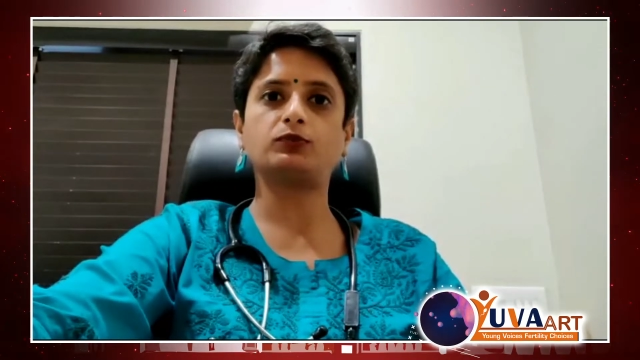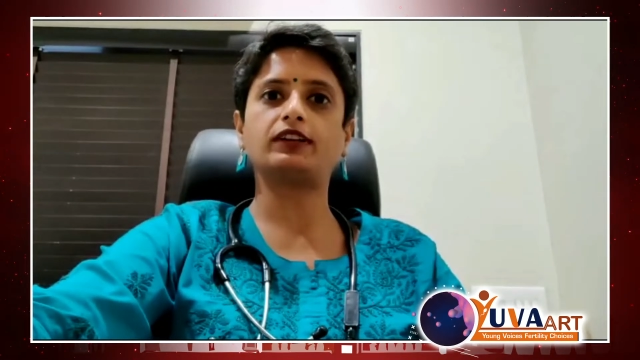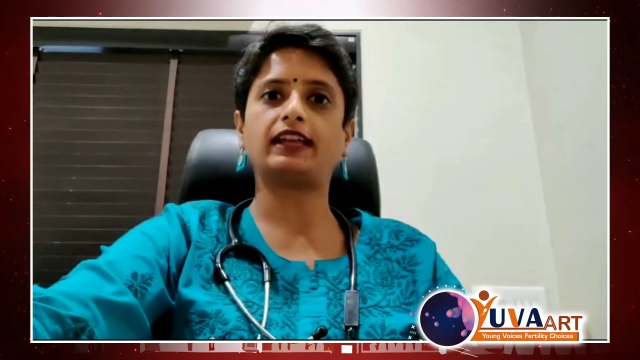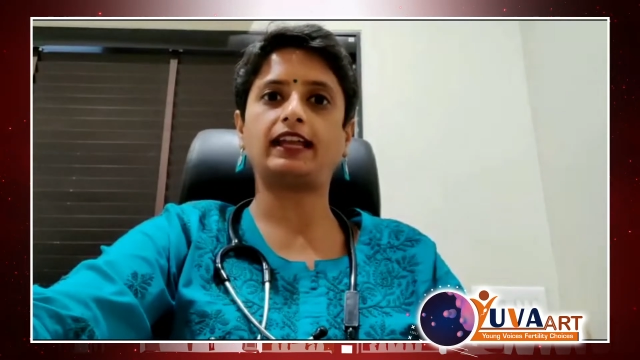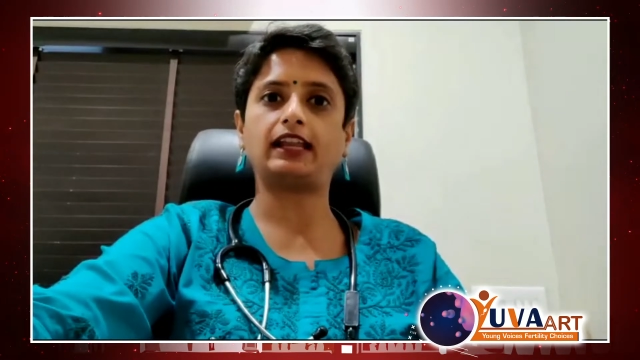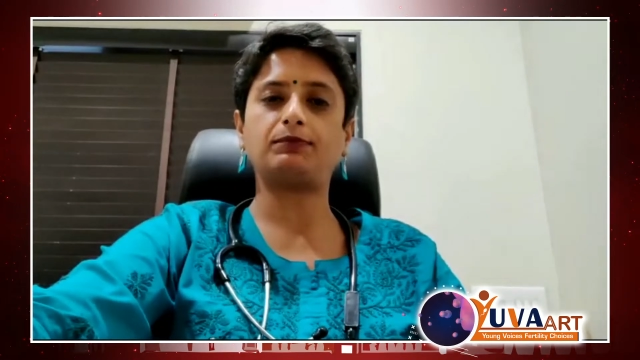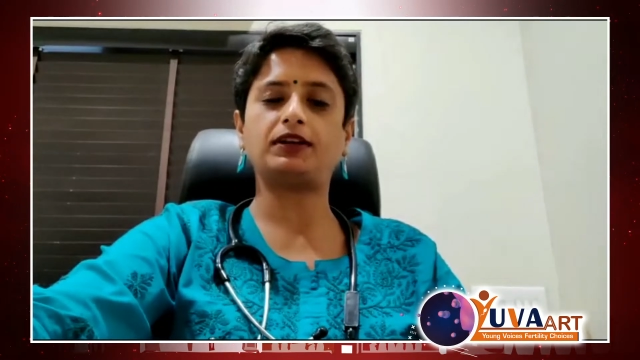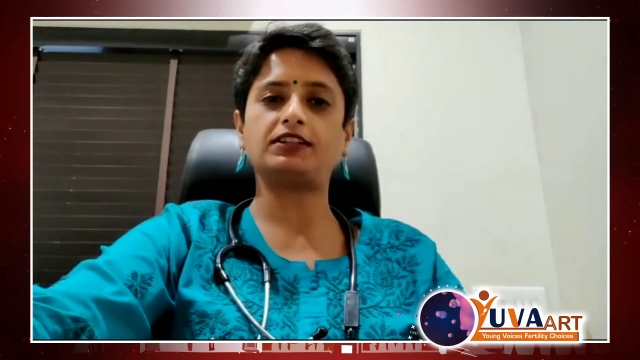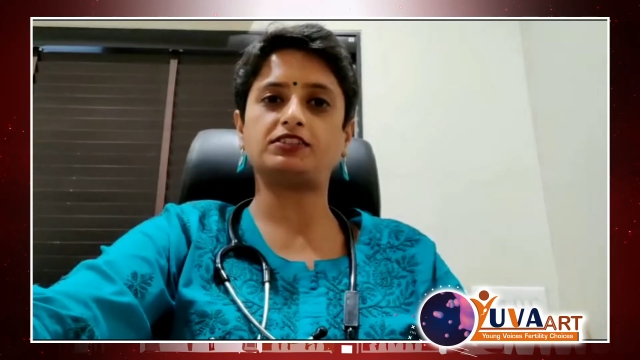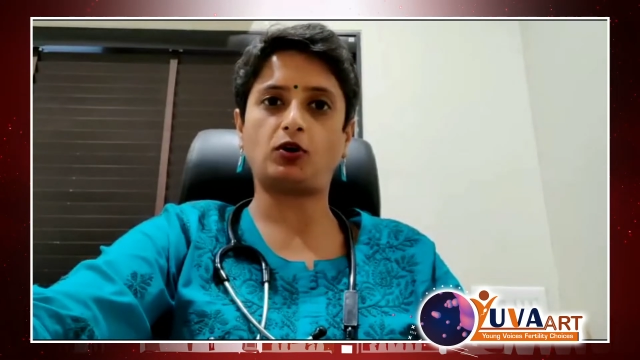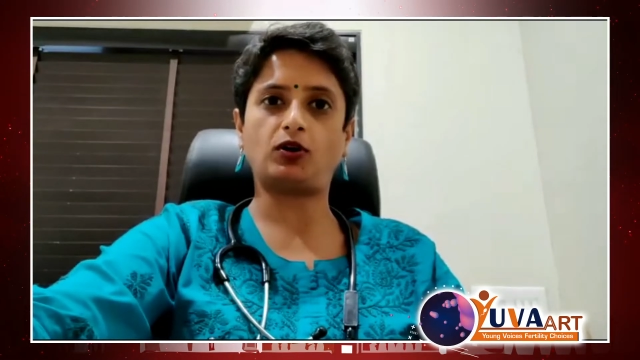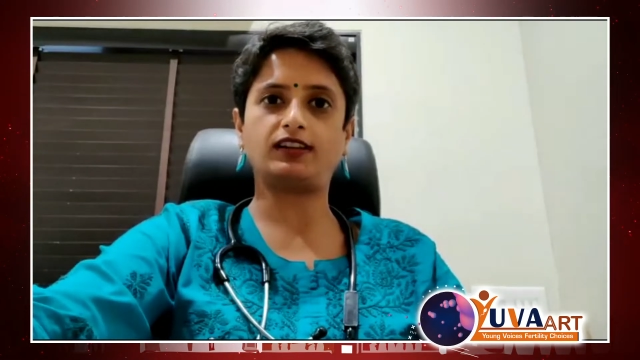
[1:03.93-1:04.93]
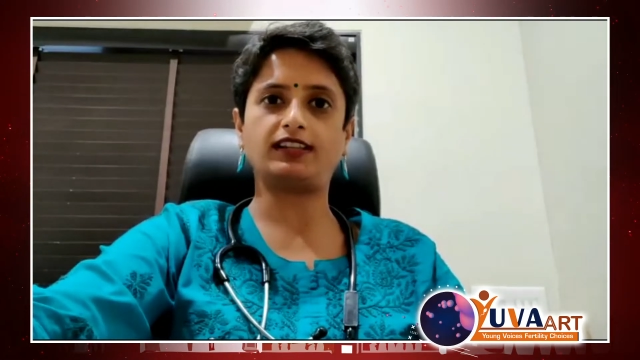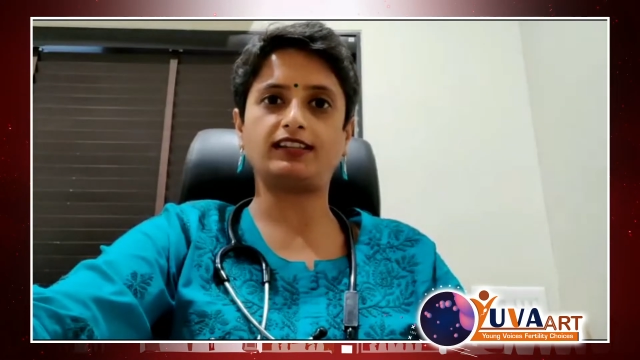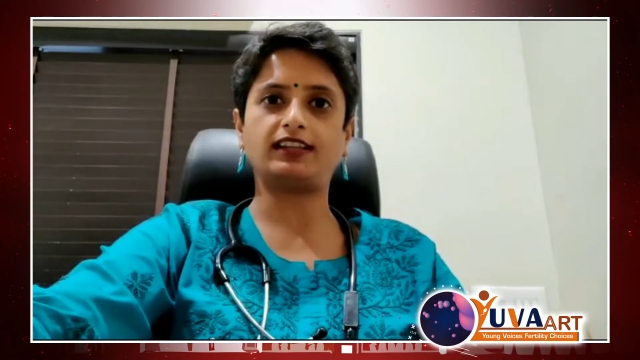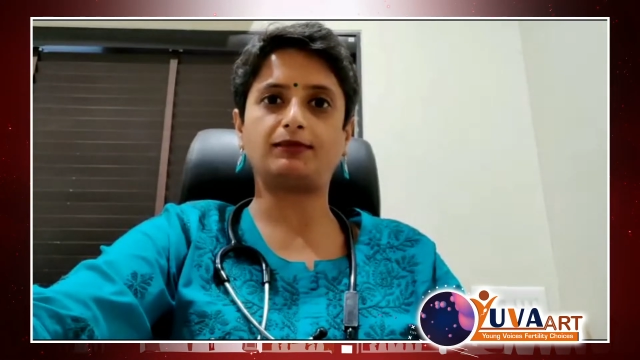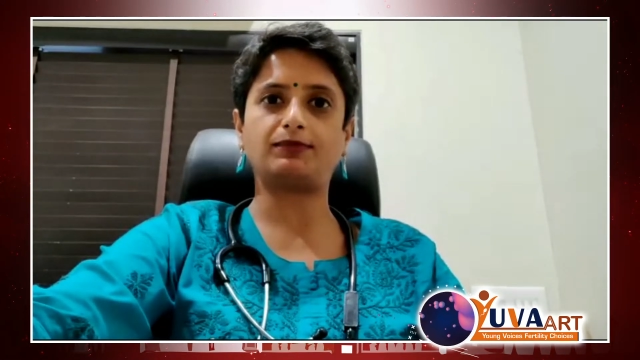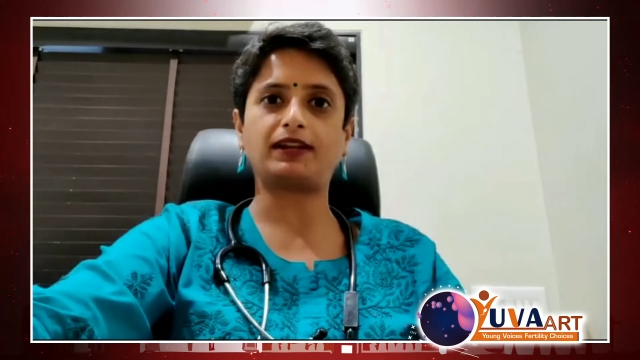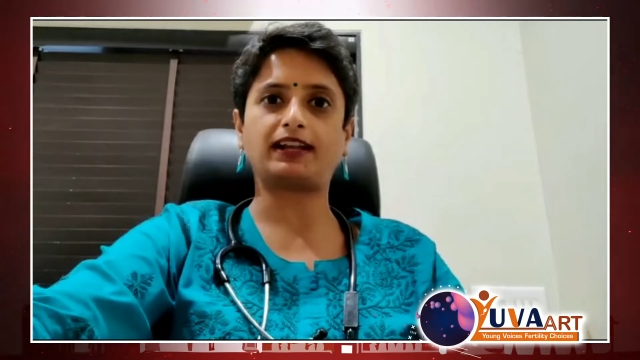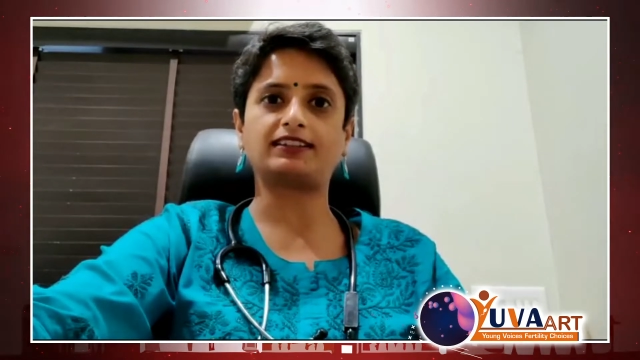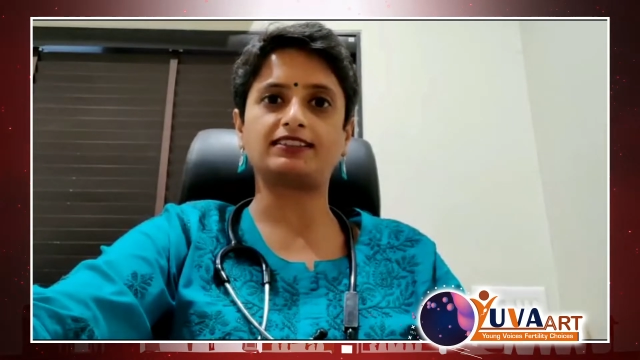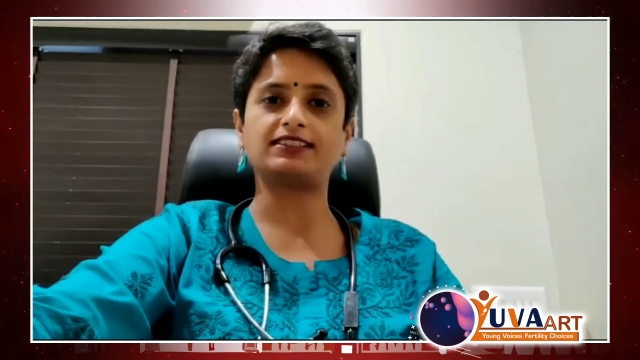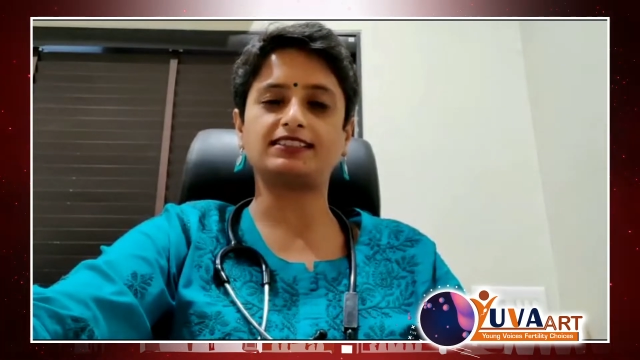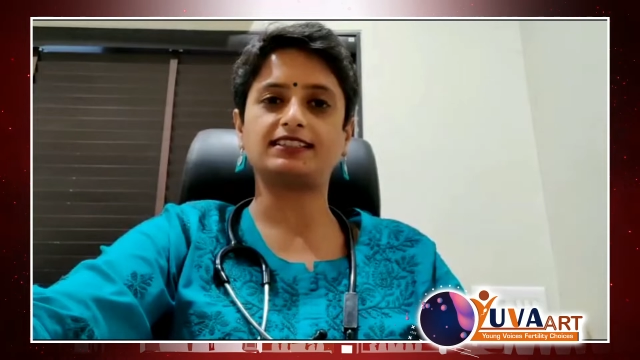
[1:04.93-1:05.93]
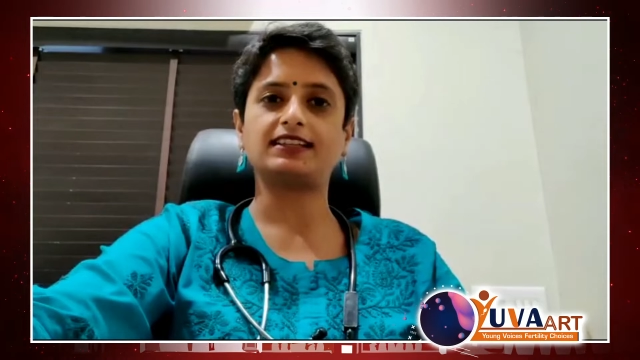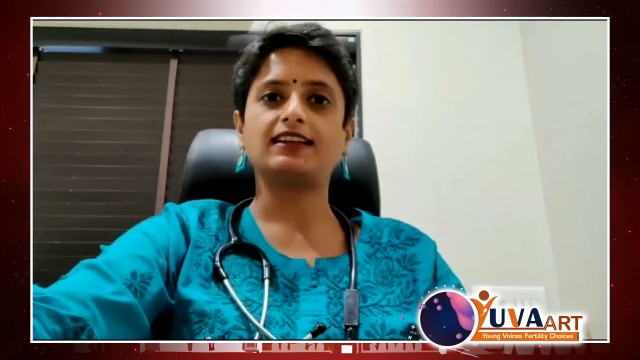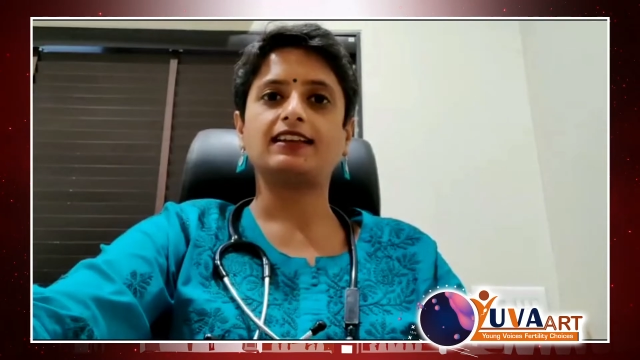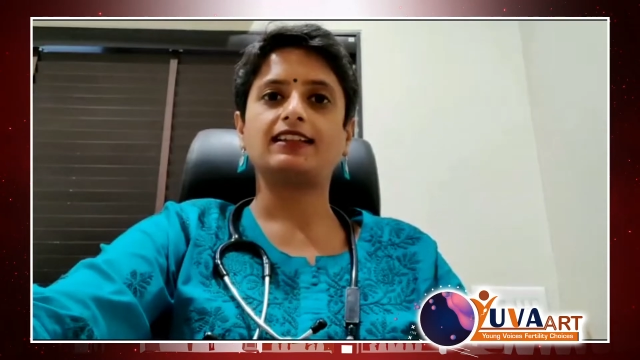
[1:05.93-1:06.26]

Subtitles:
would help us all in our practice.